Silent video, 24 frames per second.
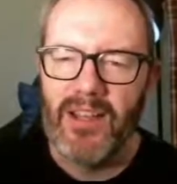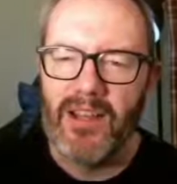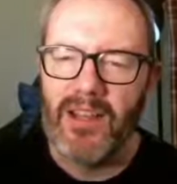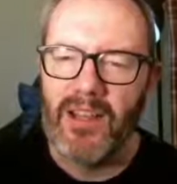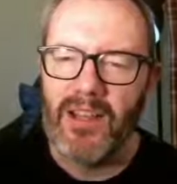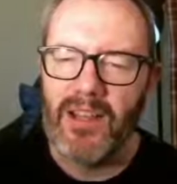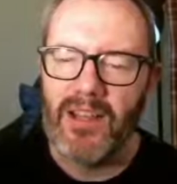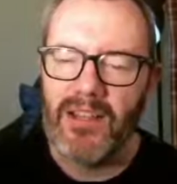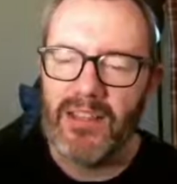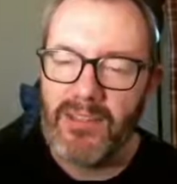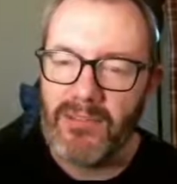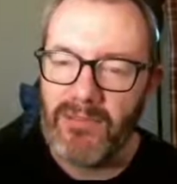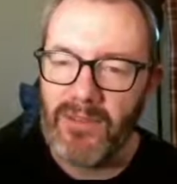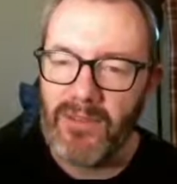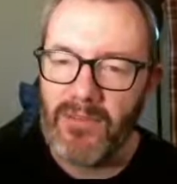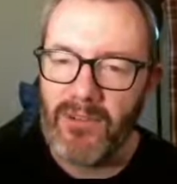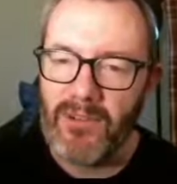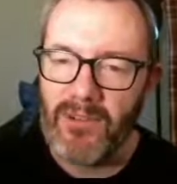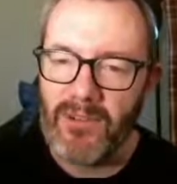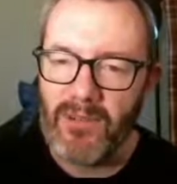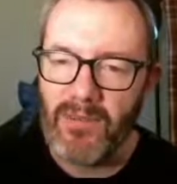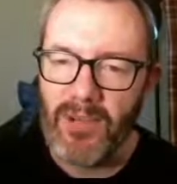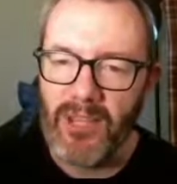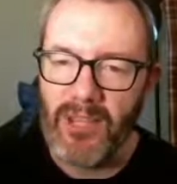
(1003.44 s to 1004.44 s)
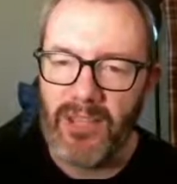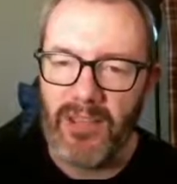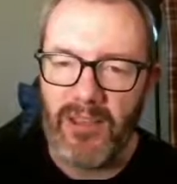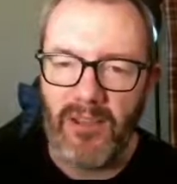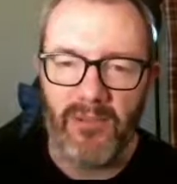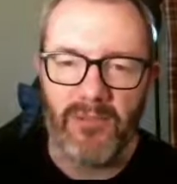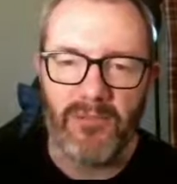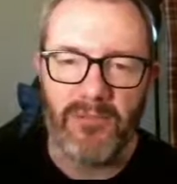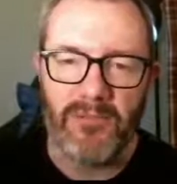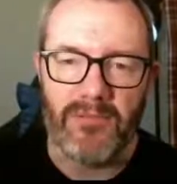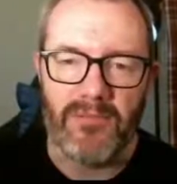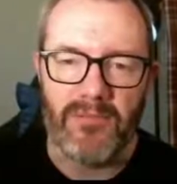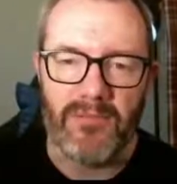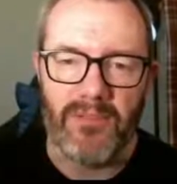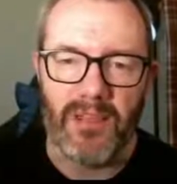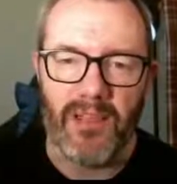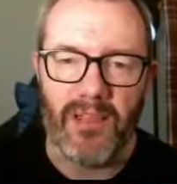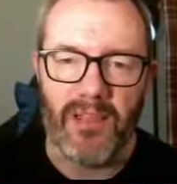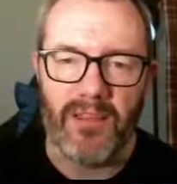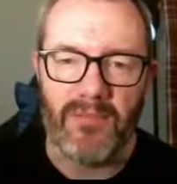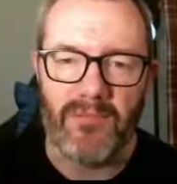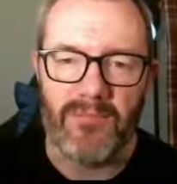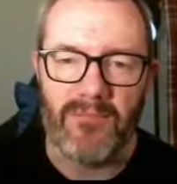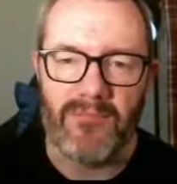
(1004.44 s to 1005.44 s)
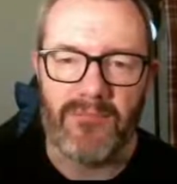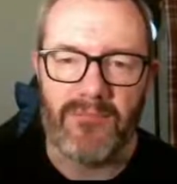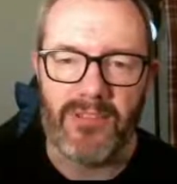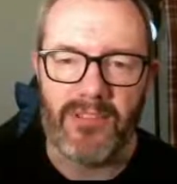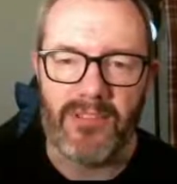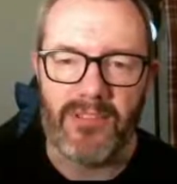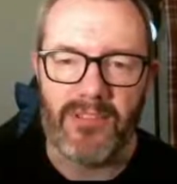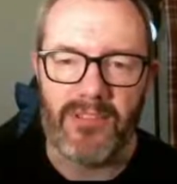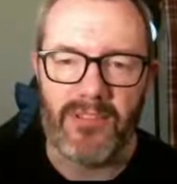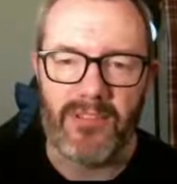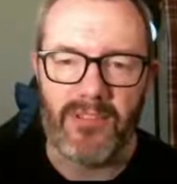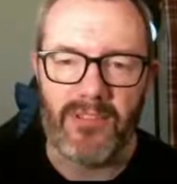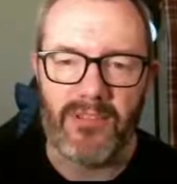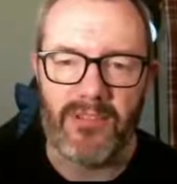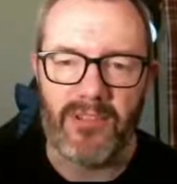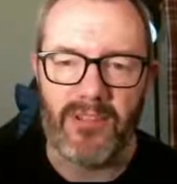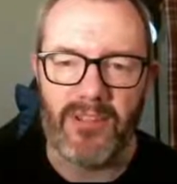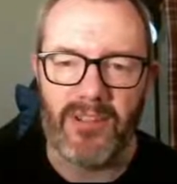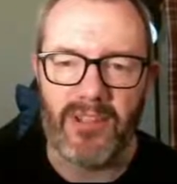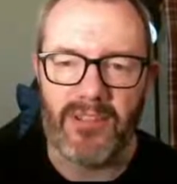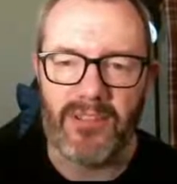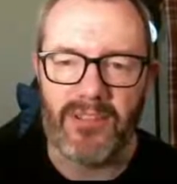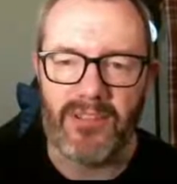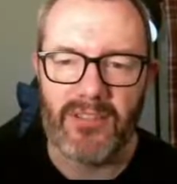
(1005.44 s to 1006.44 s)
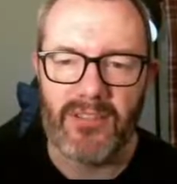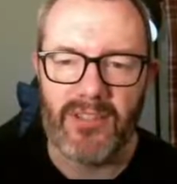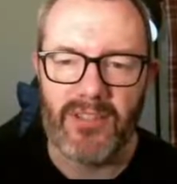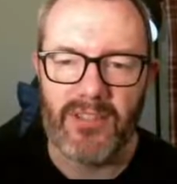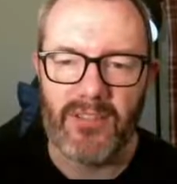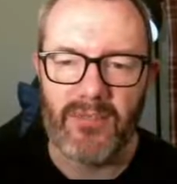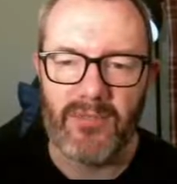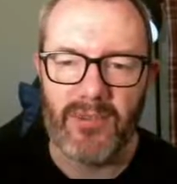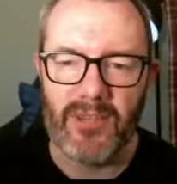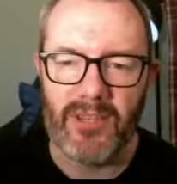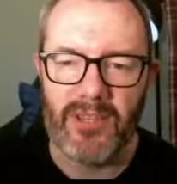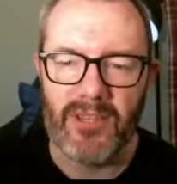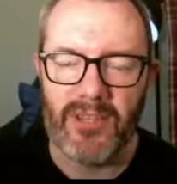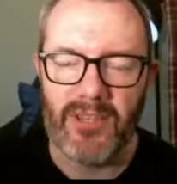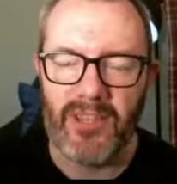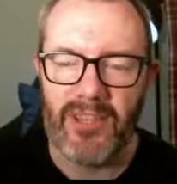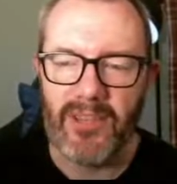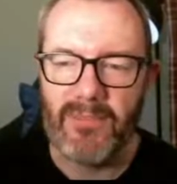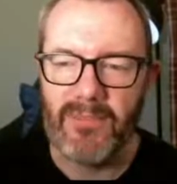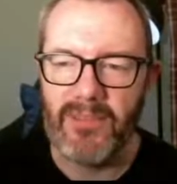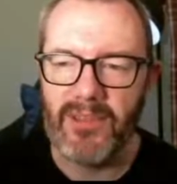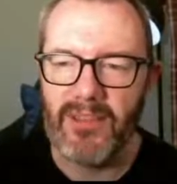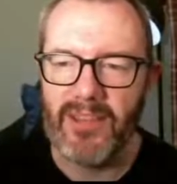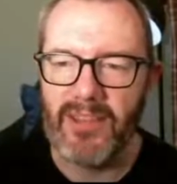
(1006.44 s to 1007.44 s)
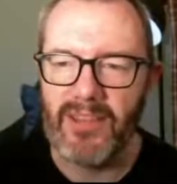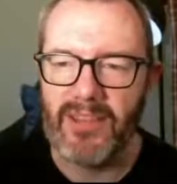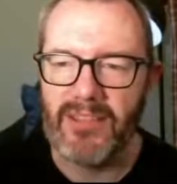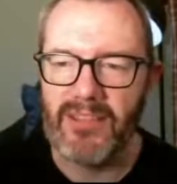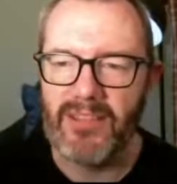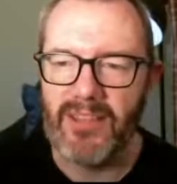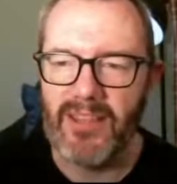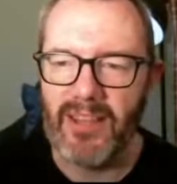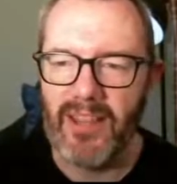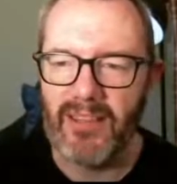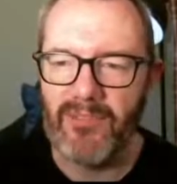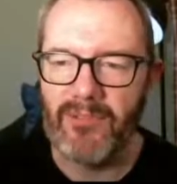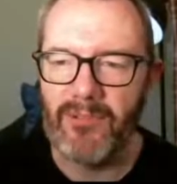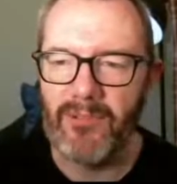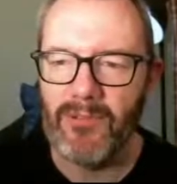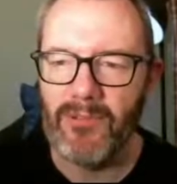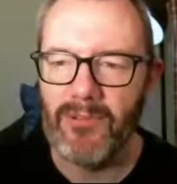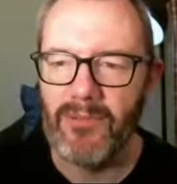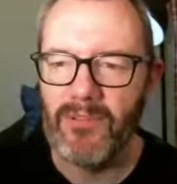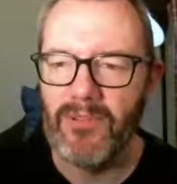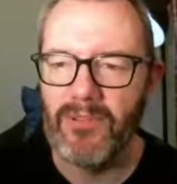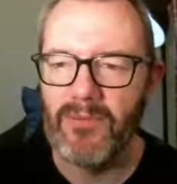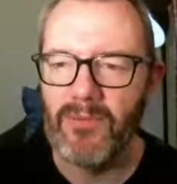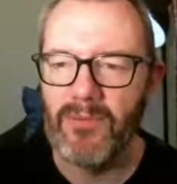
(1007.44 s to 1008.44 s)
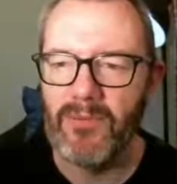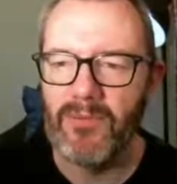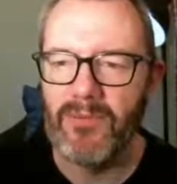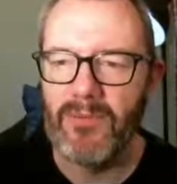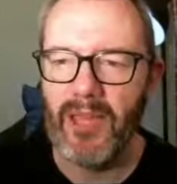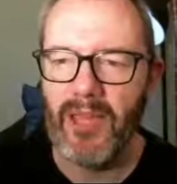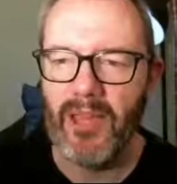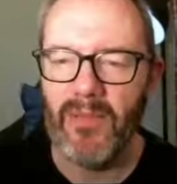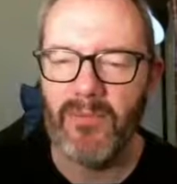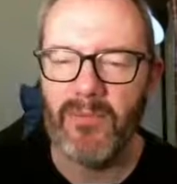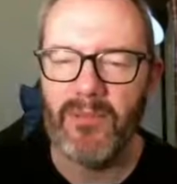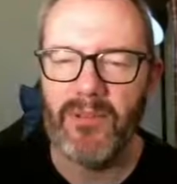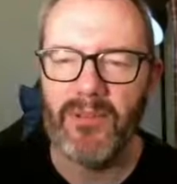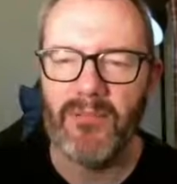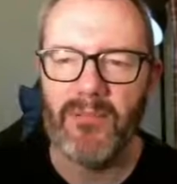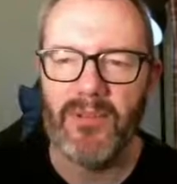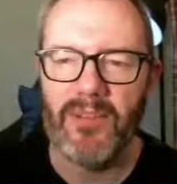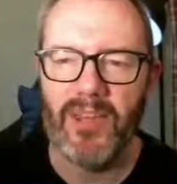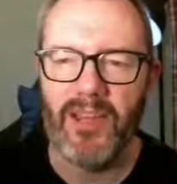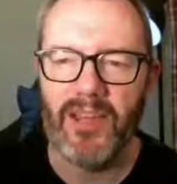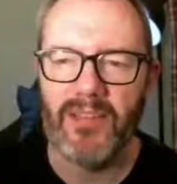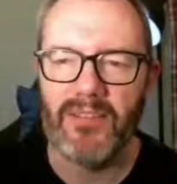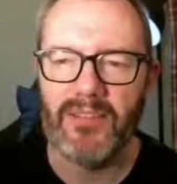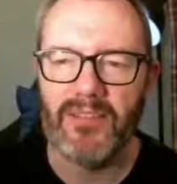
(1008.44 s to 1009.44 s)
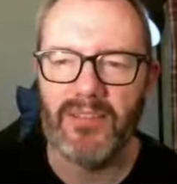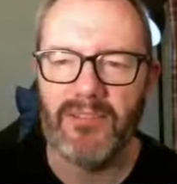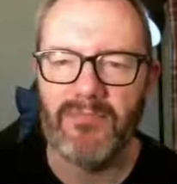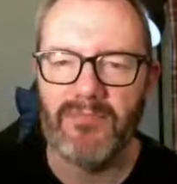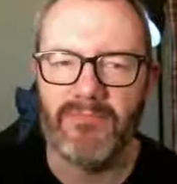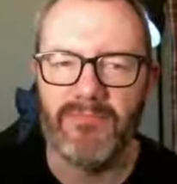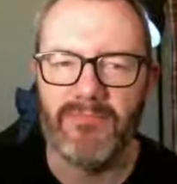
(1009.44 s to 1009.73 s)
at least we've got an away goal. As long as, we can keep things level, we'll be happy with that.